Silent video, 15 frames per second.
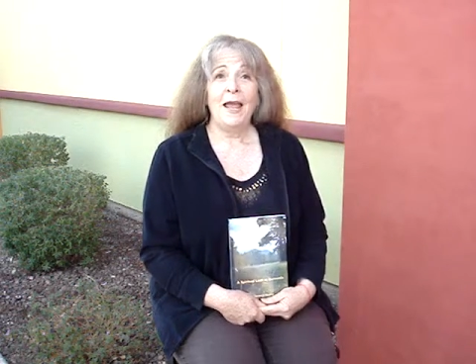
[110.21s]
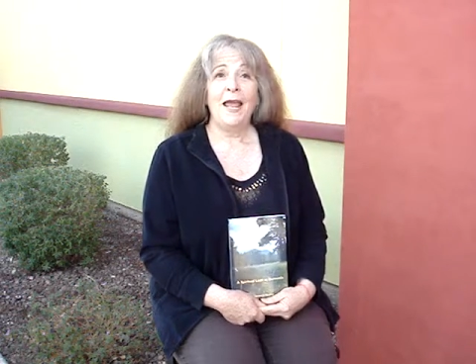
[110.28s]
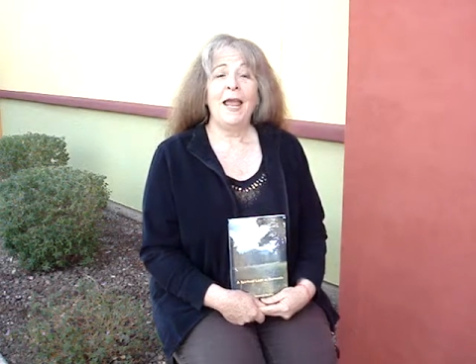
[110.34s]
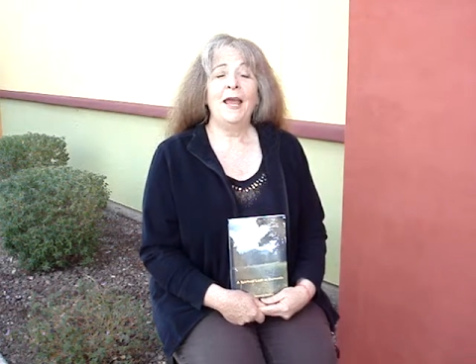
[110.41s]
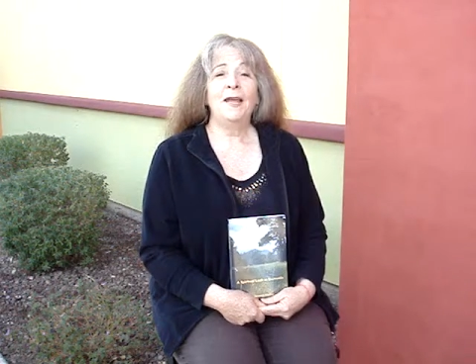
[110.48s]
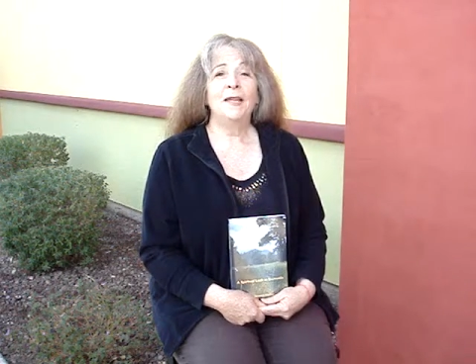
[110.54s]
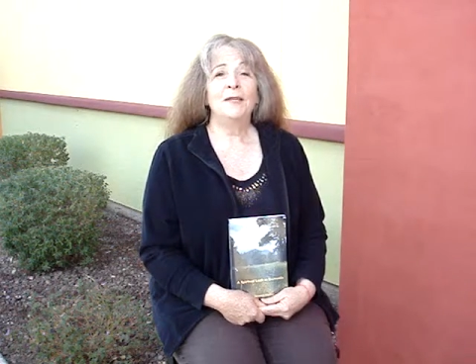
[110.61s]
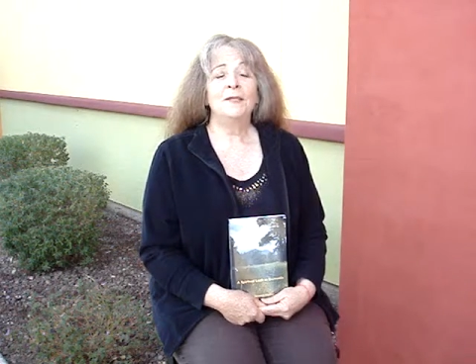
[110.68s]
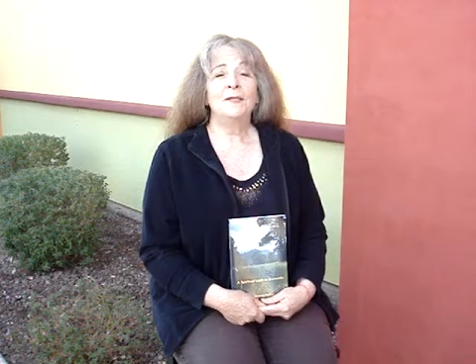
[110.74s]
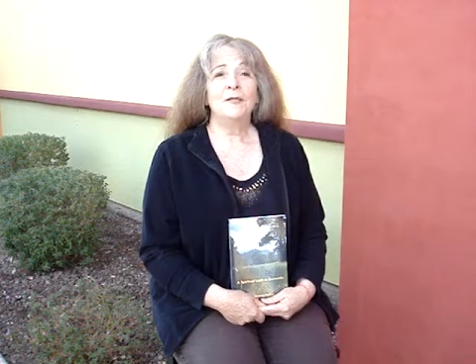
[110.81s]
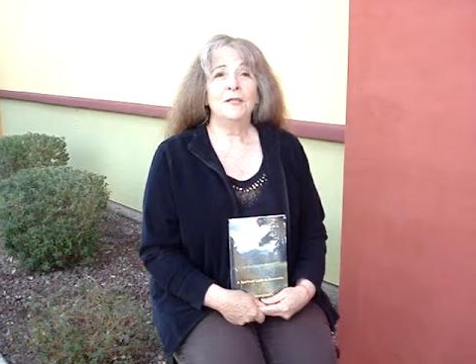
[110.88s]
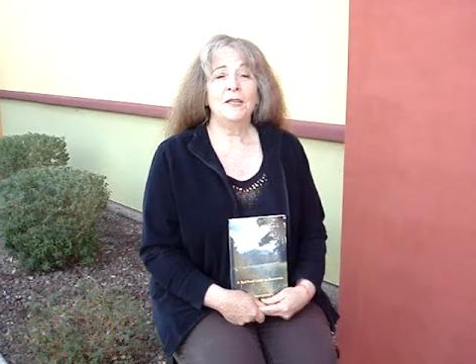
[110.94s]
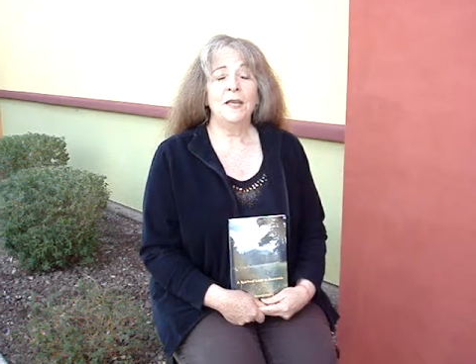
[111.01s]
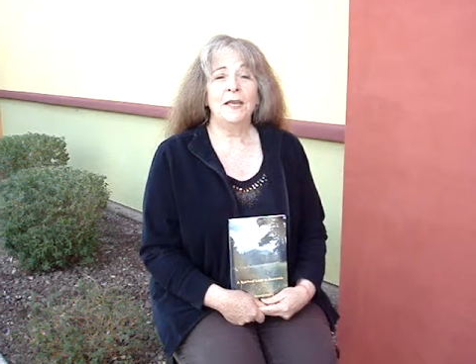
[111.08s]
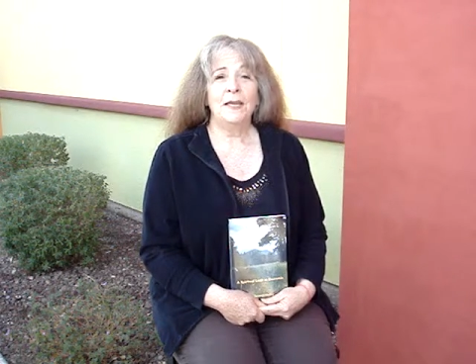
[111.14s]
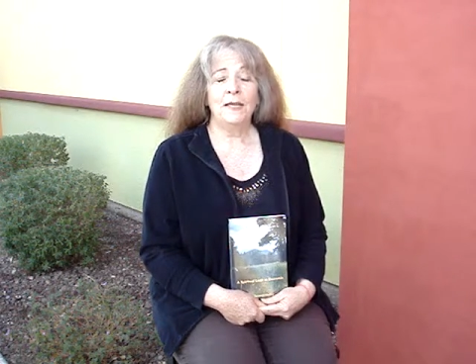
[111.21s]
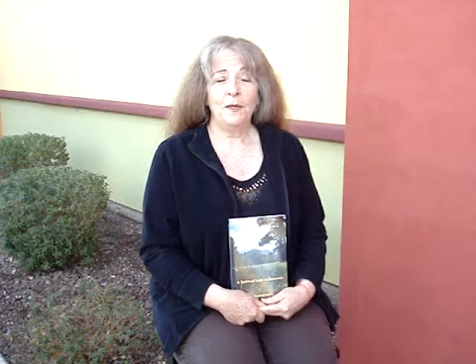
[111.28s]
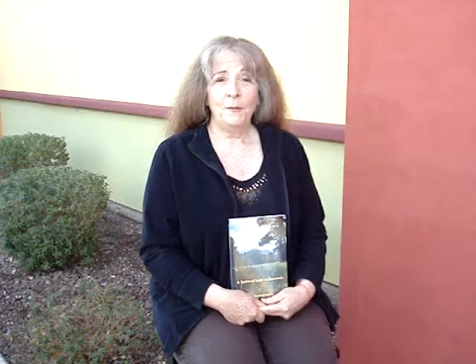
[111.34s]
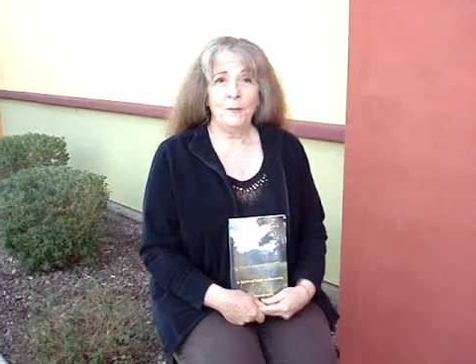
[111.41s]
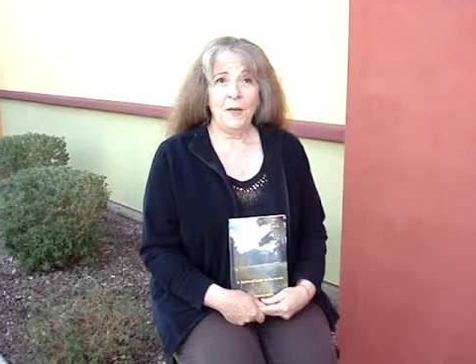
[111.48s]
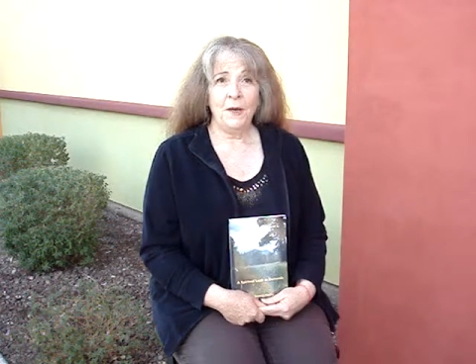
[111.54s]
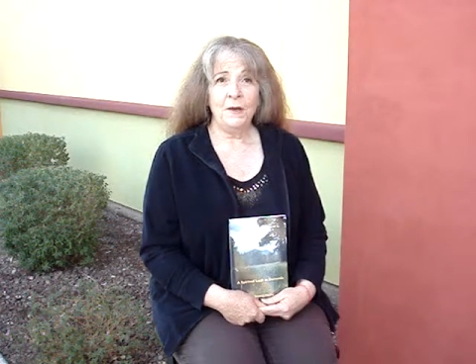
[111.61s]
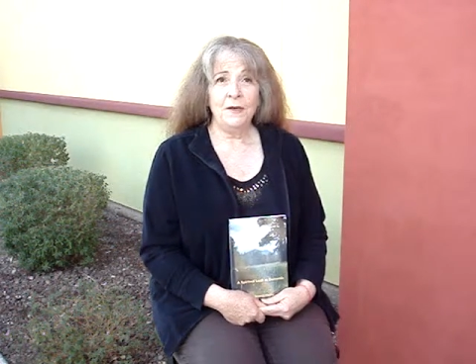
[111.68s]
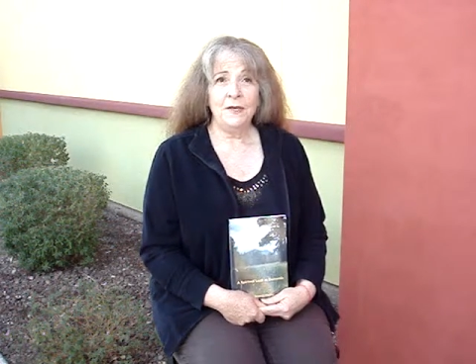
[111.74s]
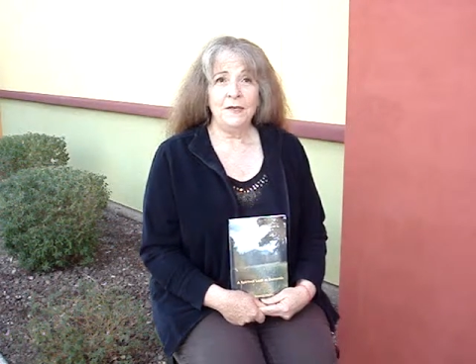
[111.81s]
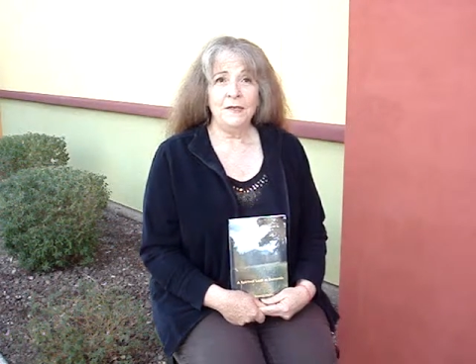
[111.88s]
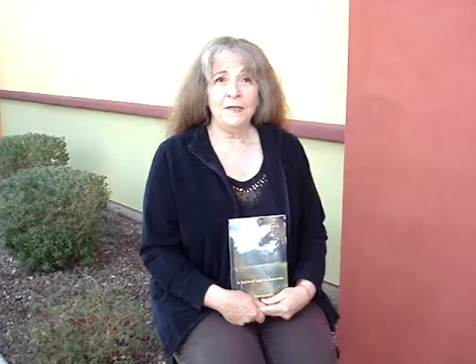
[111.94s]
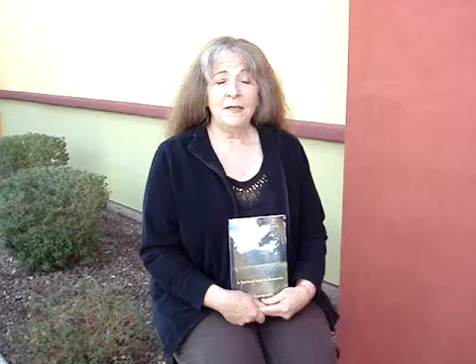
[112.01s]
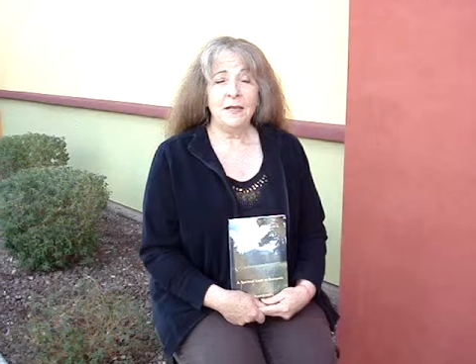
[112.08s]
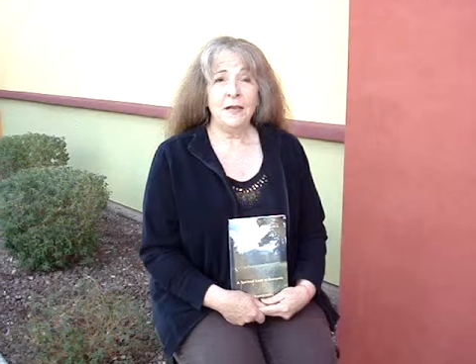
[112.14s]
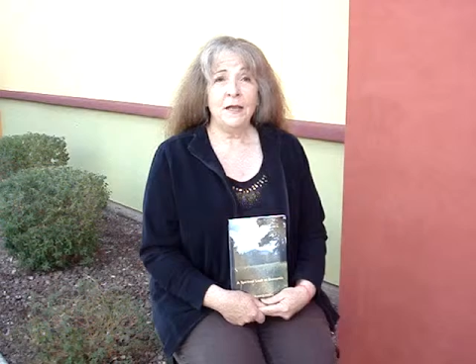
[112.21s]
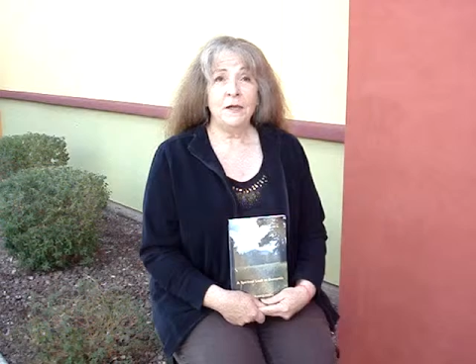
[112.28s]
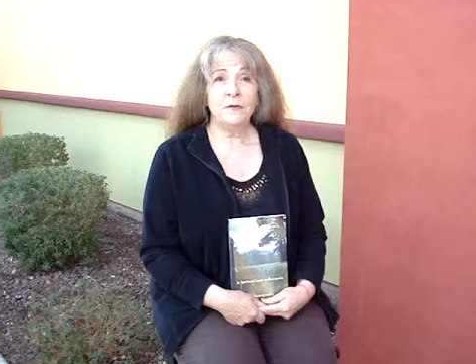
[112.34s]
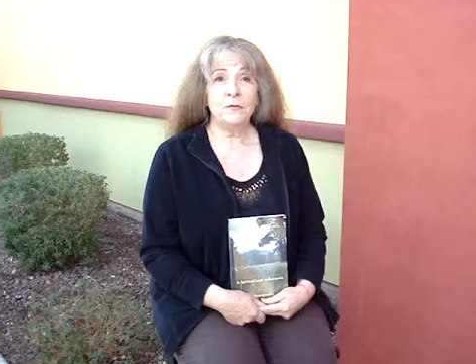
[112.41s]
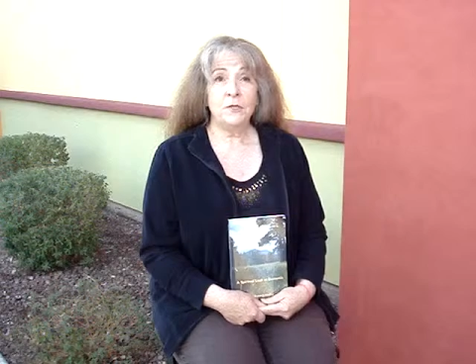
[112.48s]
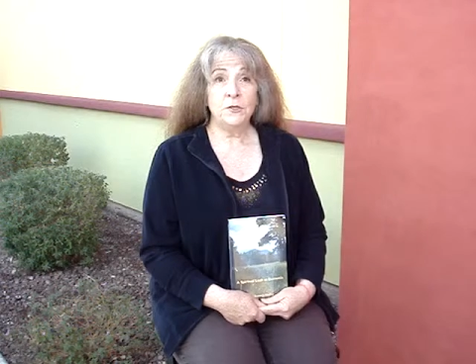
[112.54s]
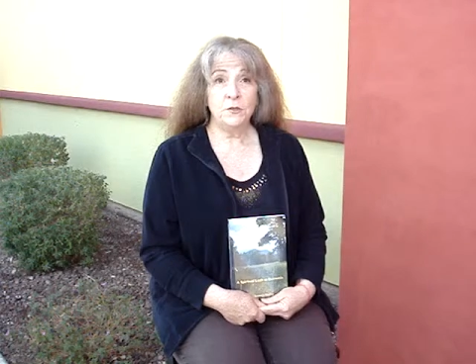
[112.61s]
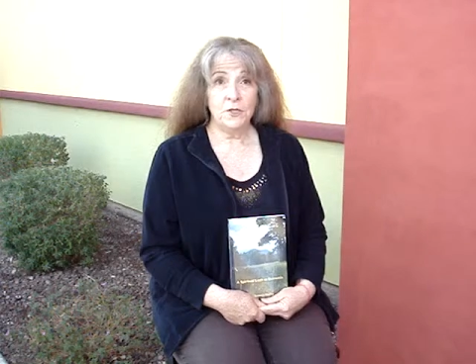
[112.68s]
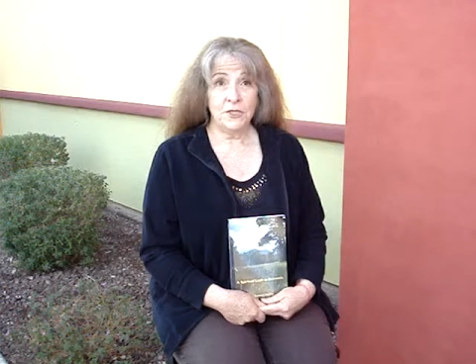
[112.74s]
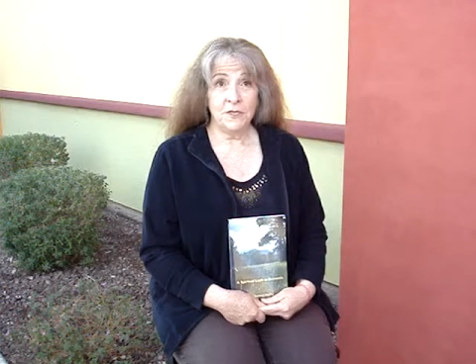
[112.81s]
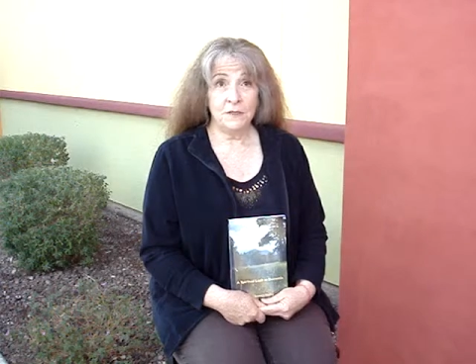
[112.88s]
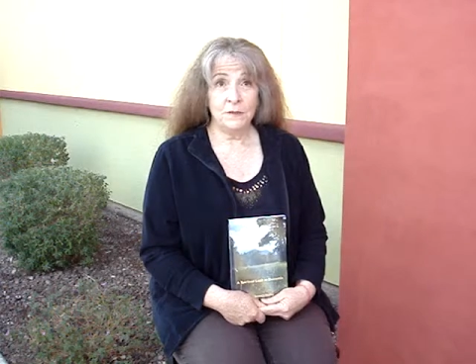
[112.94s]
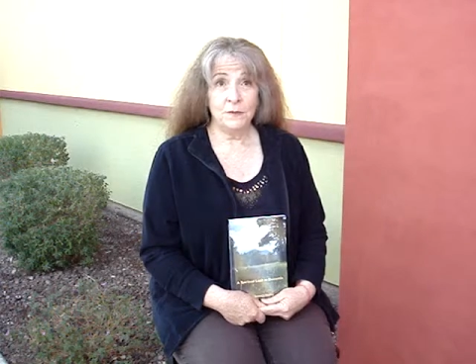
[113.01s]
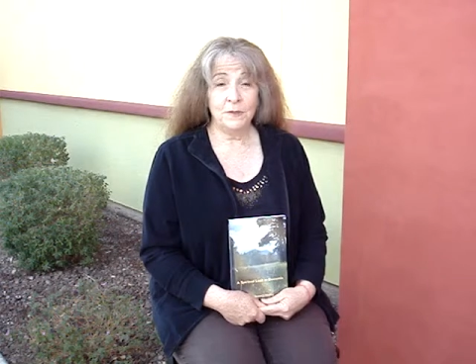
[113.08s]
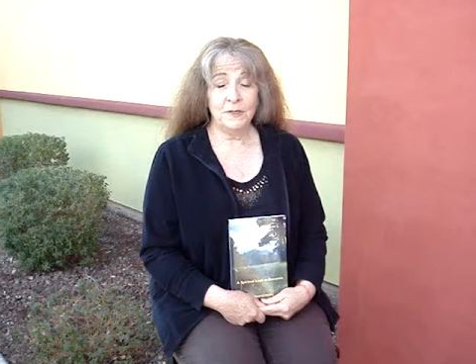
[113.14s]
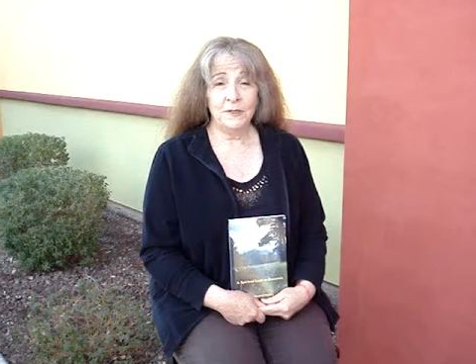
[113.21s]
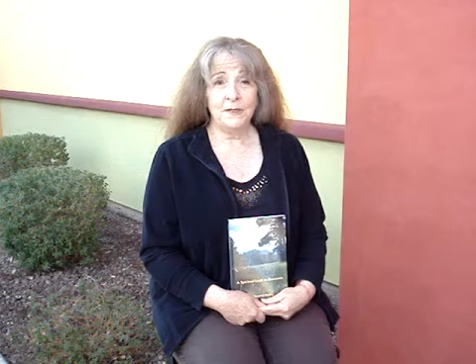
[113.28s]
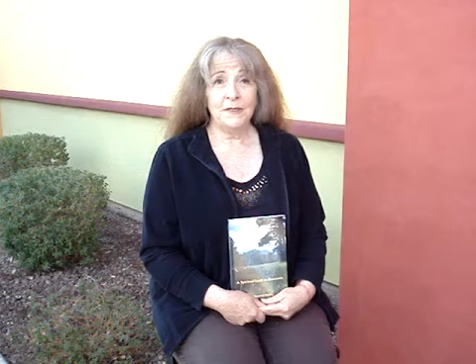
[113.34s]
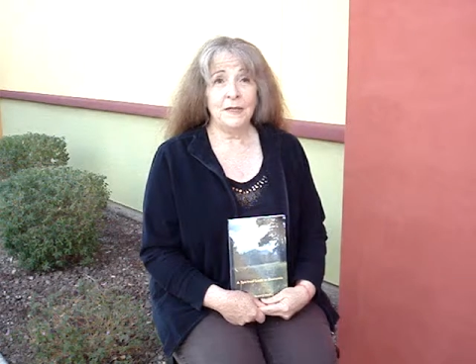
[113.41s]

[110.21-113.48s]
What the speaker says: And they get married, and they have 2 children,